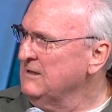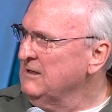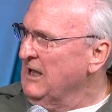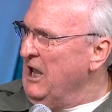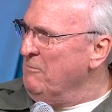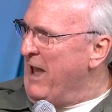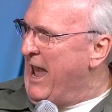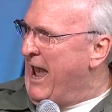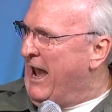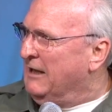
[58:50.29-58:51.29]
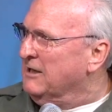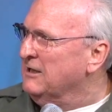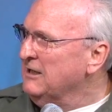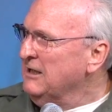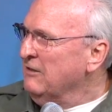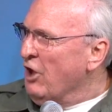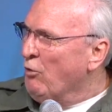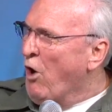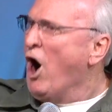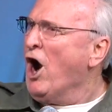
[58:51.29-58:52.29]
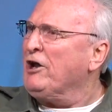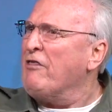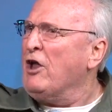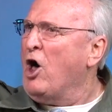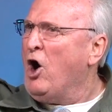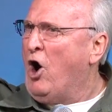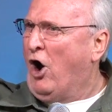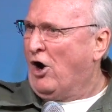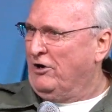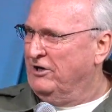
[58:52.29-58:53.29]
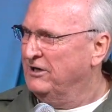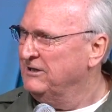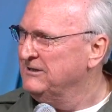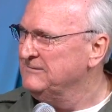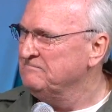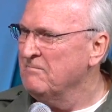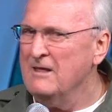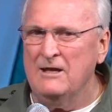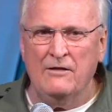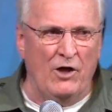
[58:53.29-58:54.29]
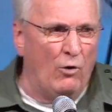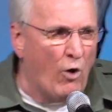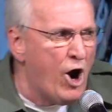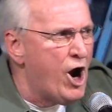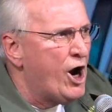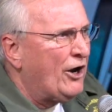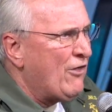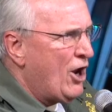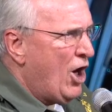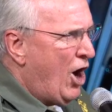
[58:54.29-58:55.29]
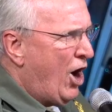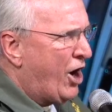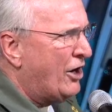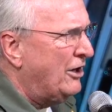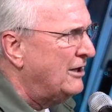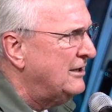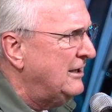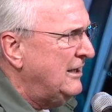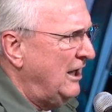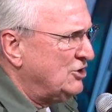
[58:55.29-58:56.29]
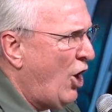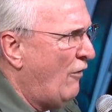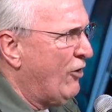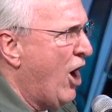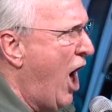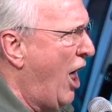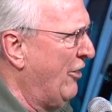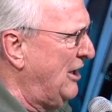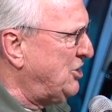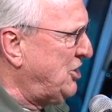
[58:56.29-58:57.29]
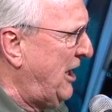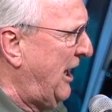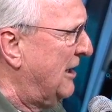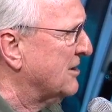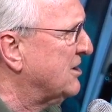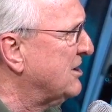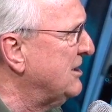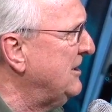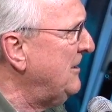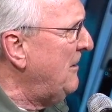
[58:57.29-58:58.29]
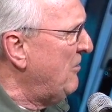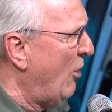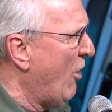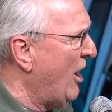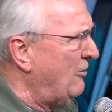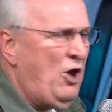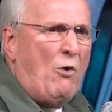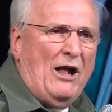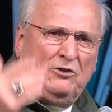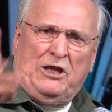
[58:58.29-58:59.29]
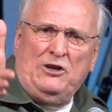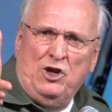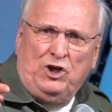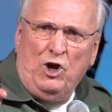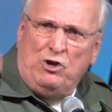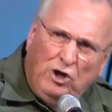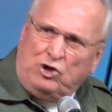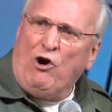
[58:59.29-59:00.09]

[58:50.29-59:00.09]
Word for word: Amen. The word of the Lord. The word of the Lord is over all these things. The word, you what can you do? You do